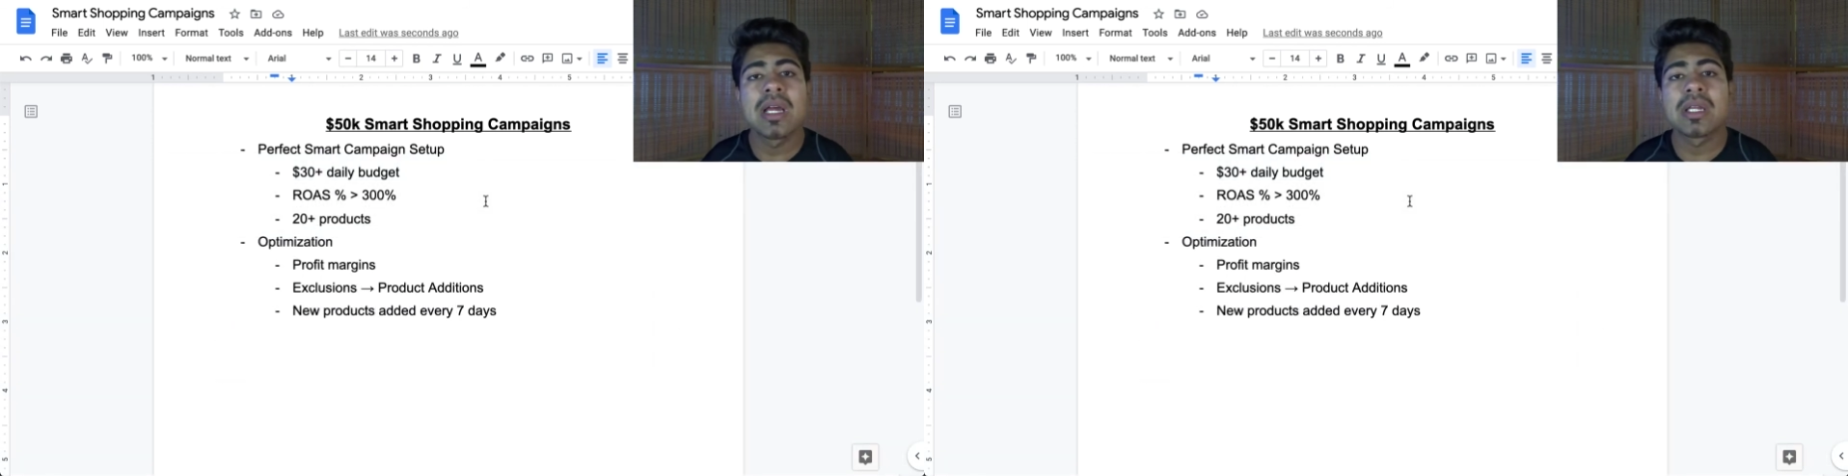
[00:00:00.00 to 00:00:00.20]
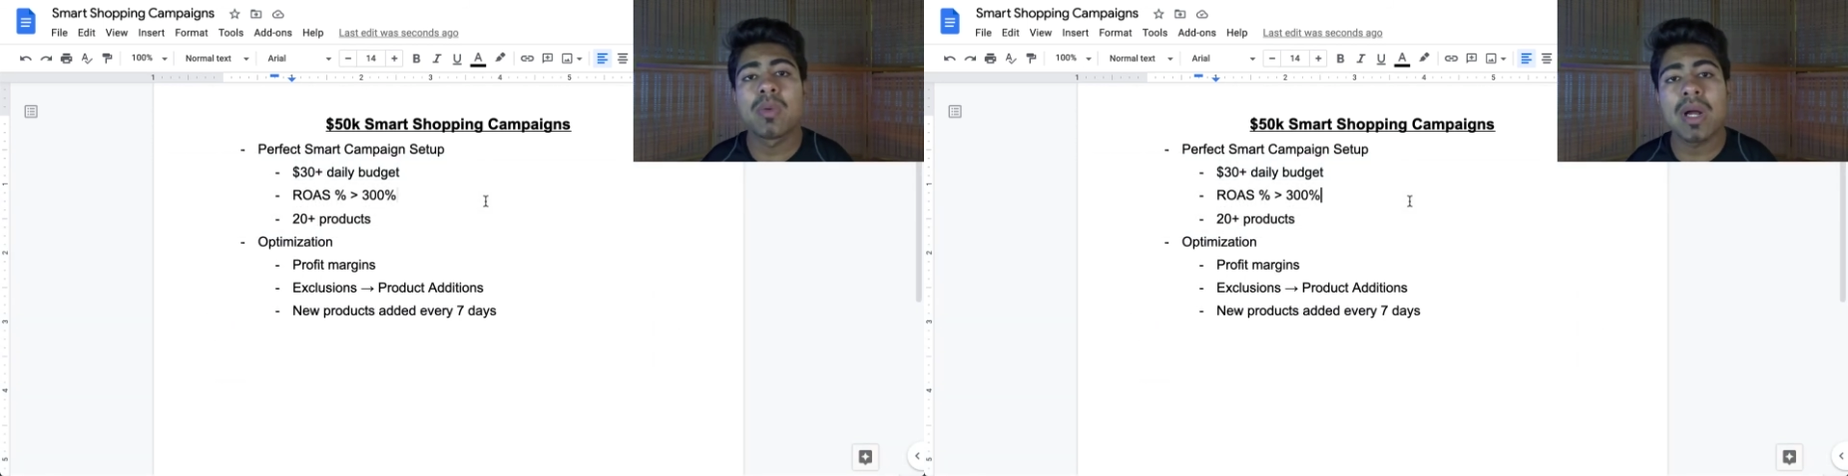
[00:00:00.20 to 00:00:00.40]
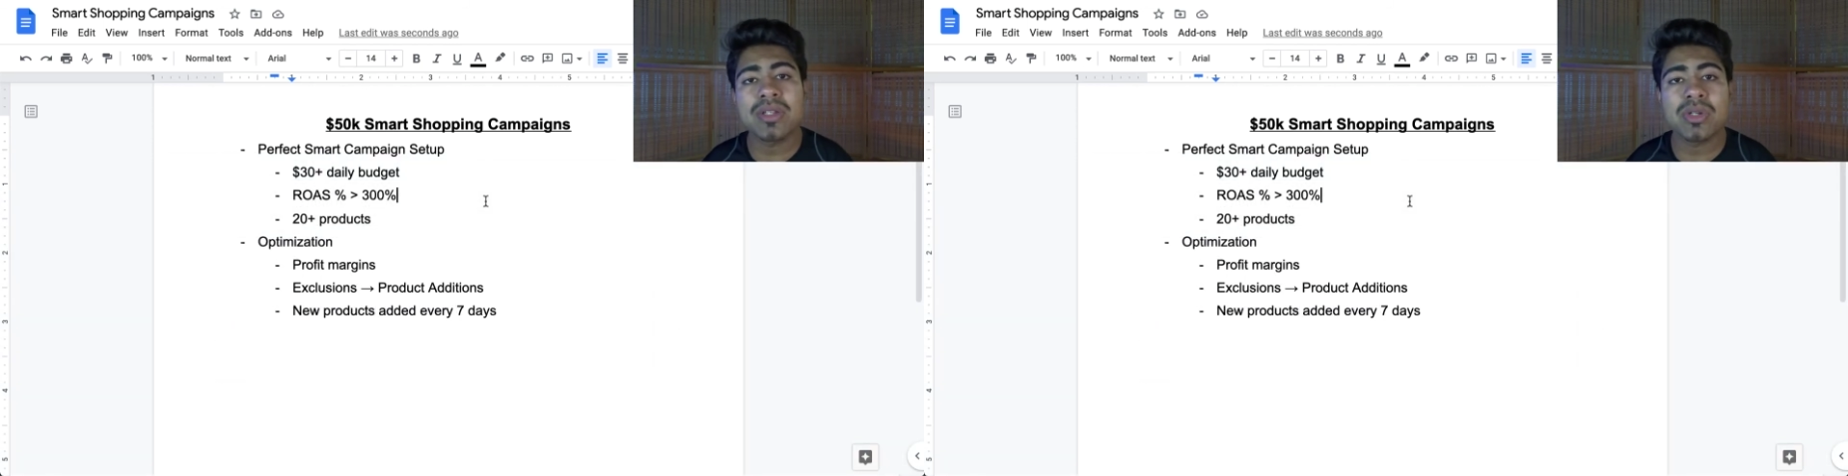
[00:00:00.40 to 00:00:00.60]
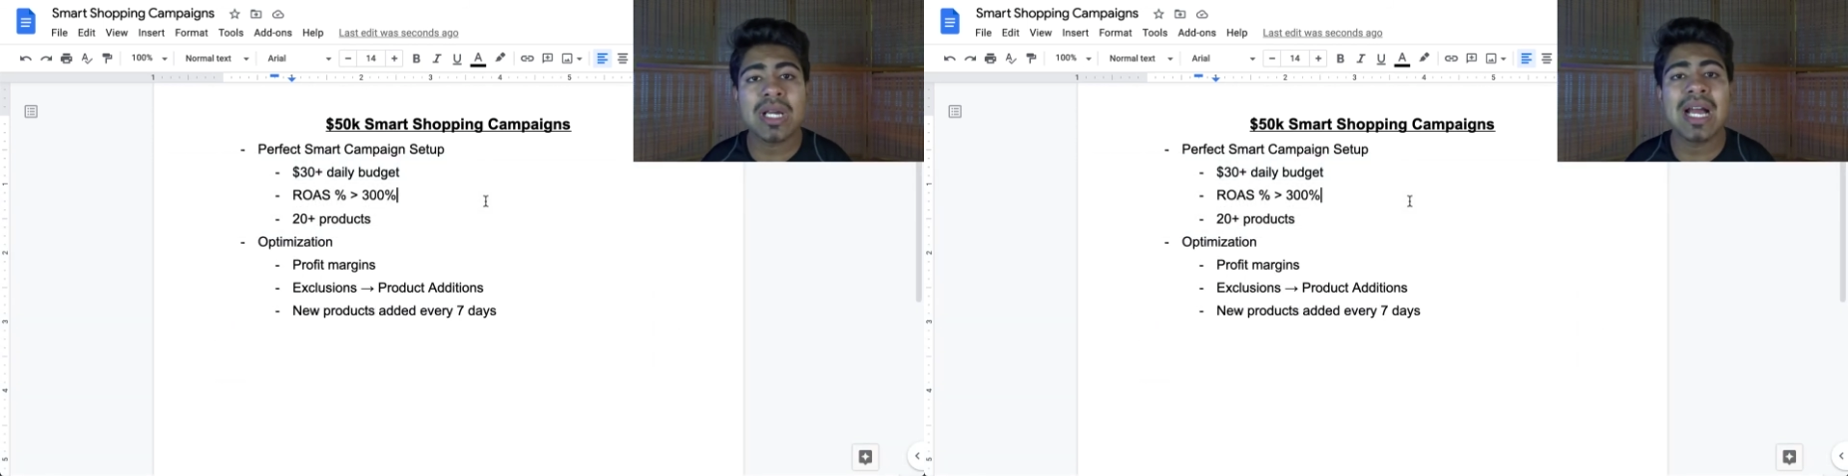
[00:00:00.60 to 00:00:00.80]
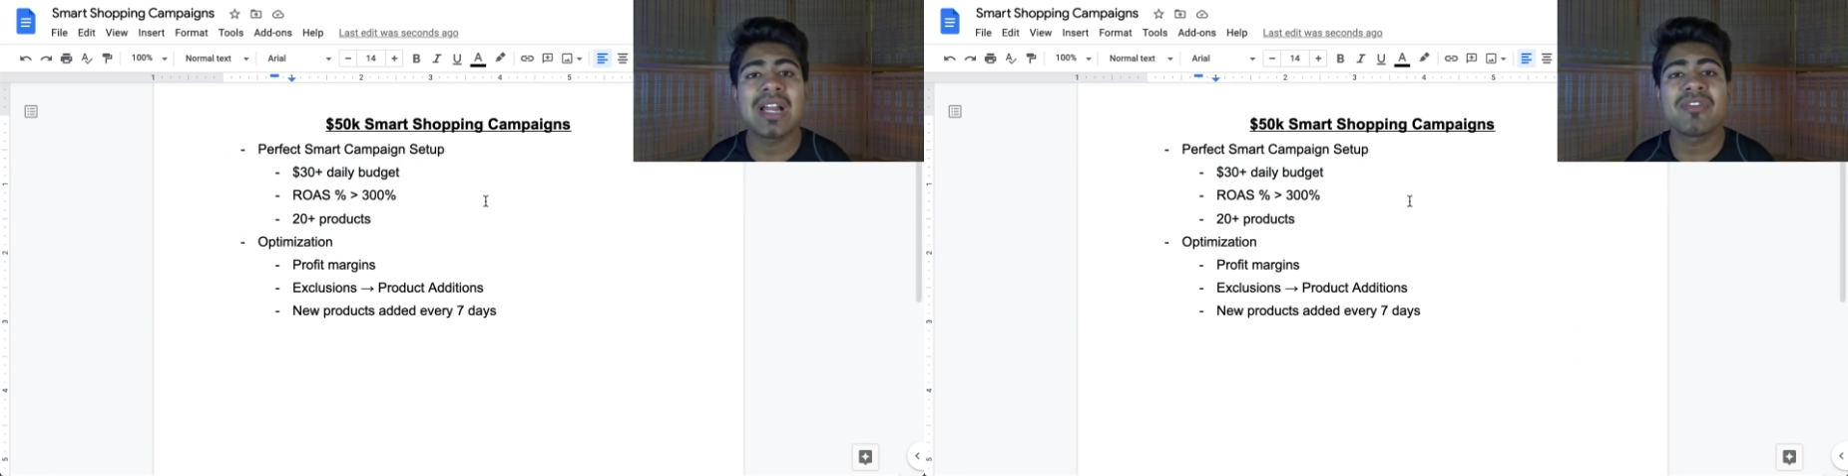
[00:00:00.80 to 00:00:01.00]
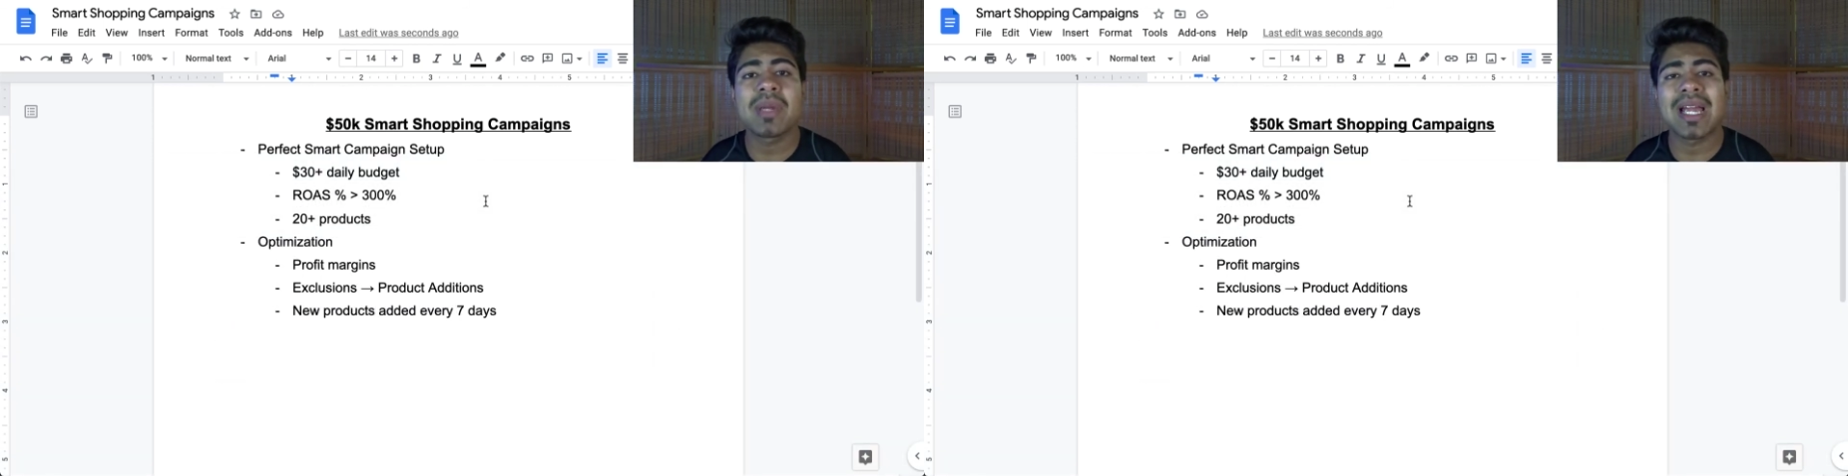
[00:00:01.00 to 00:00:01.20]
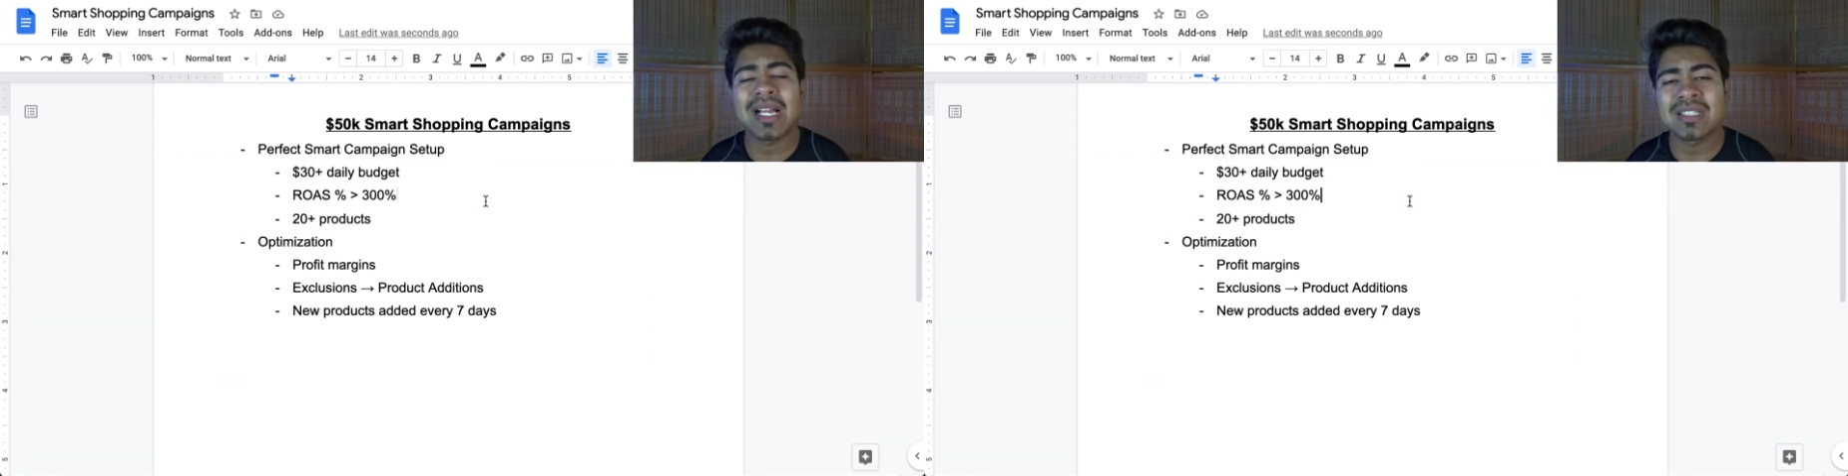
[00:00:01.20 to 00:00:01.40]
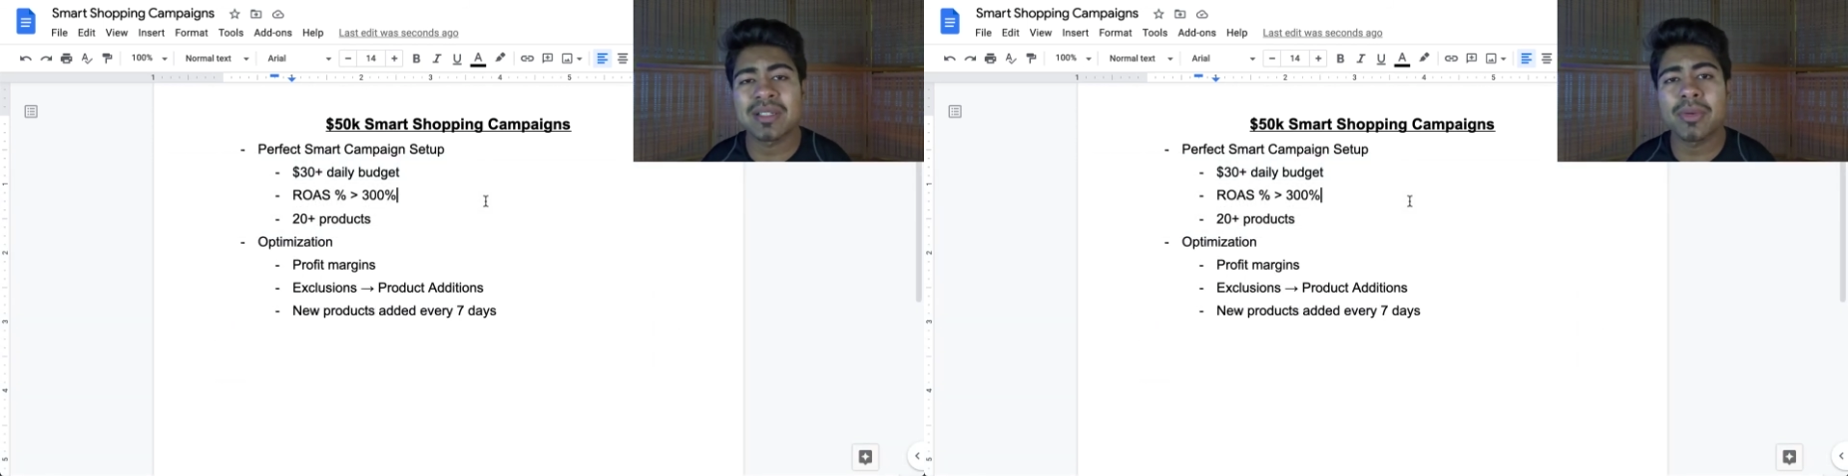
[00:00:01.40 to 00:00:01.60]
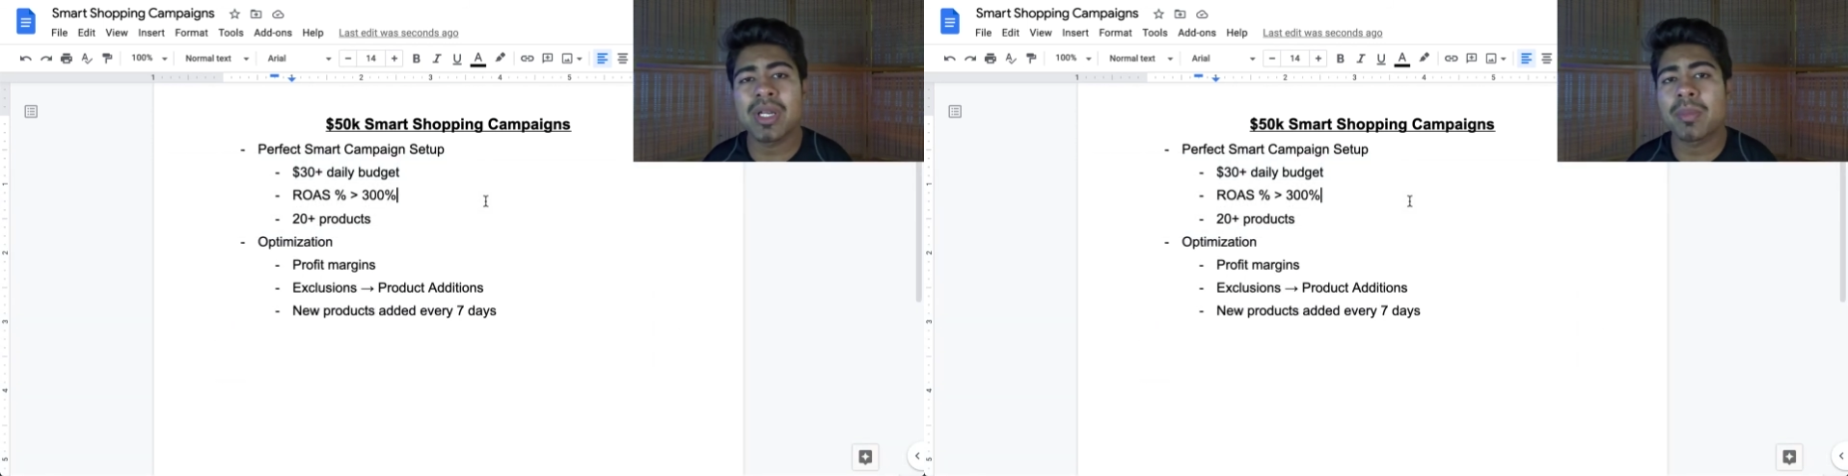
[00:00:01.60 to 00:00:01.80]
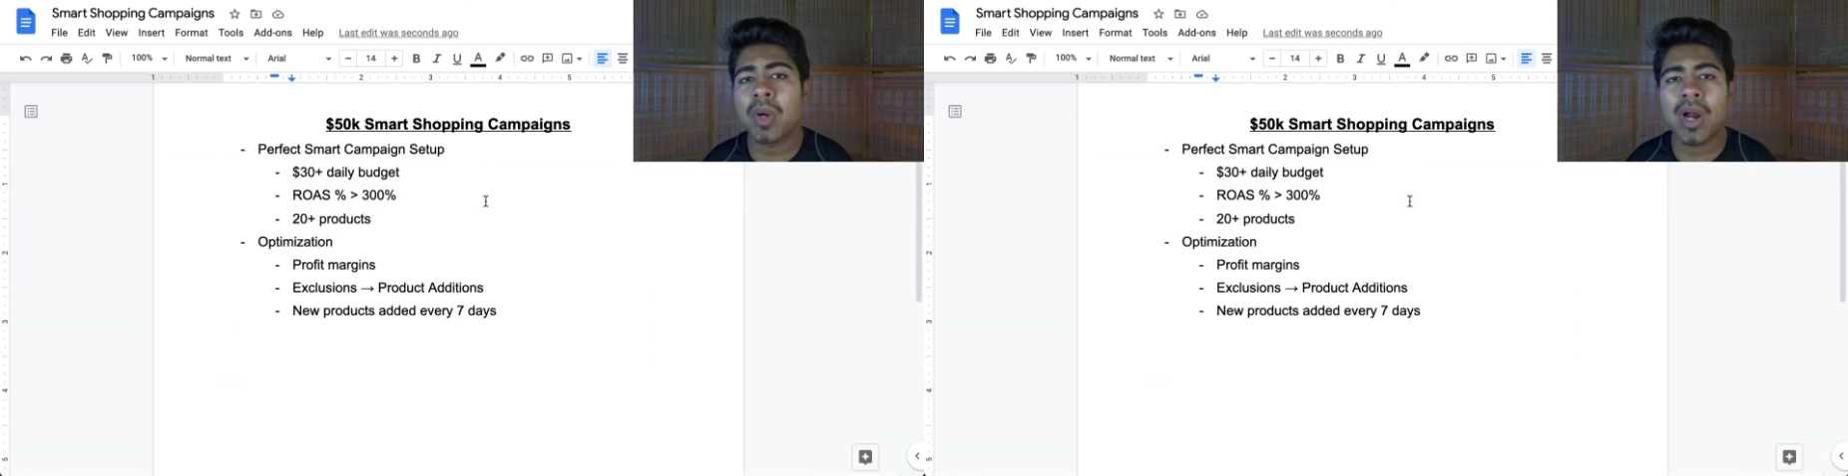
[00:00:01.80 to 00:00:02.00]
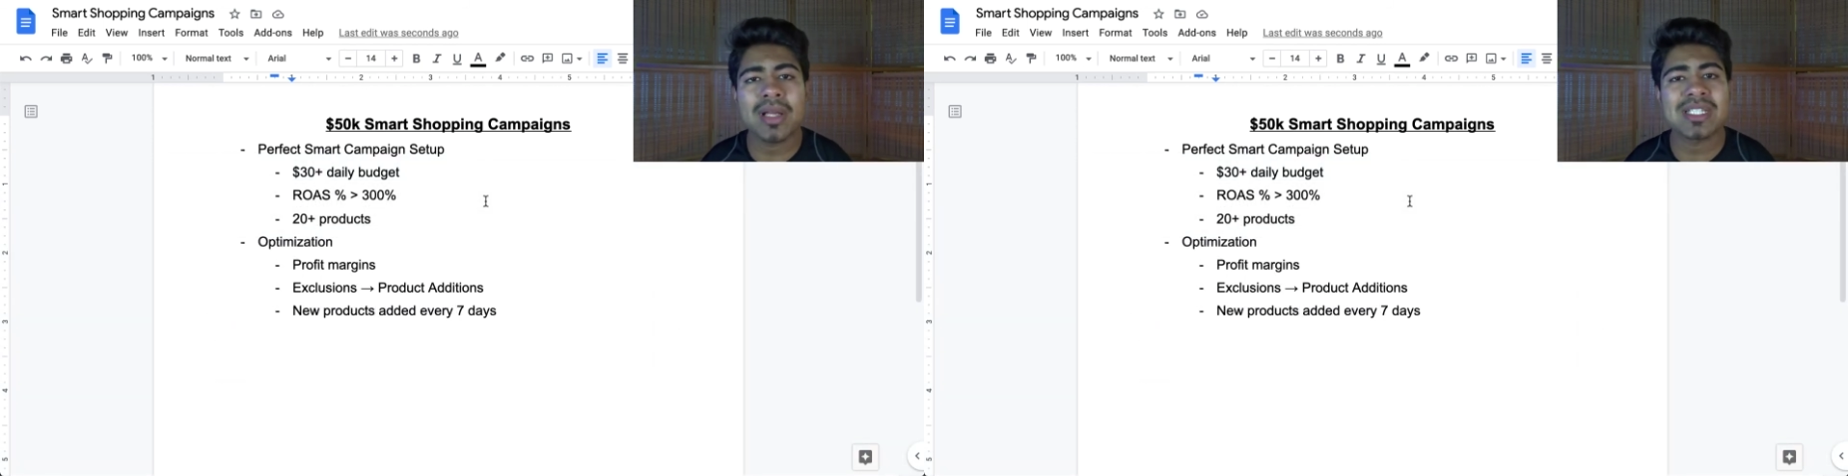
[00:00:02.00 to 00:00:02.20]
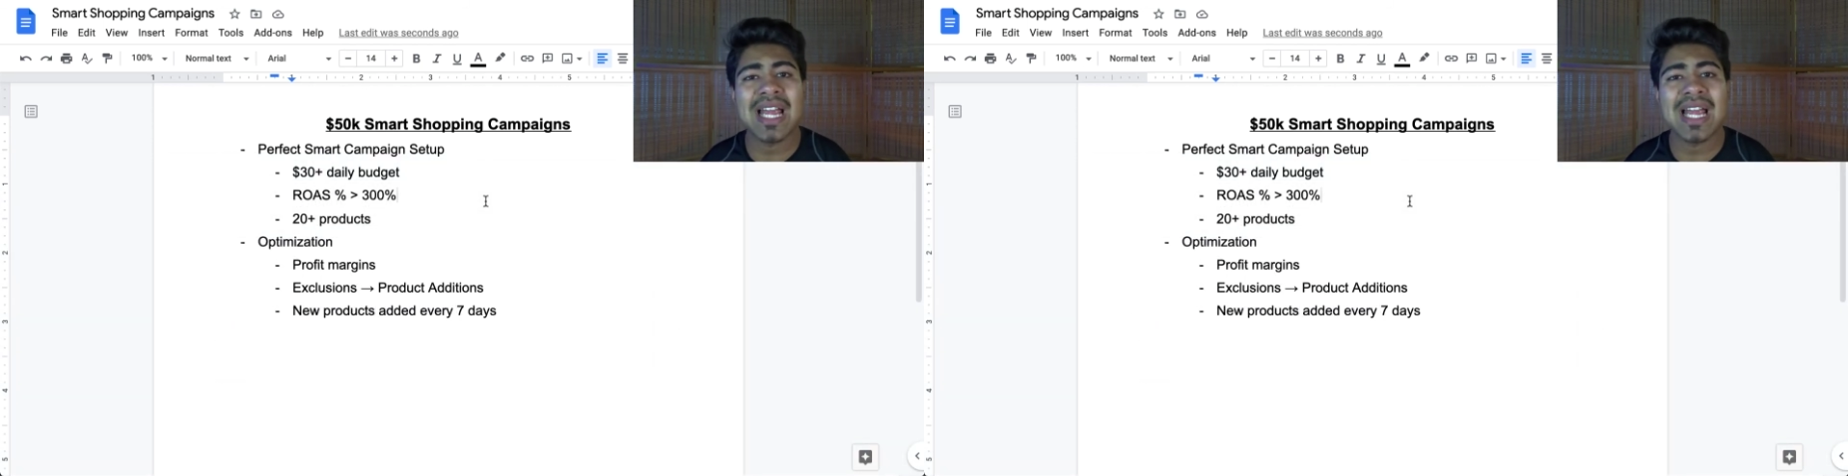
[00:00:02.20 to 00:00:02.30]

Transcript: you want to kind of be excluding products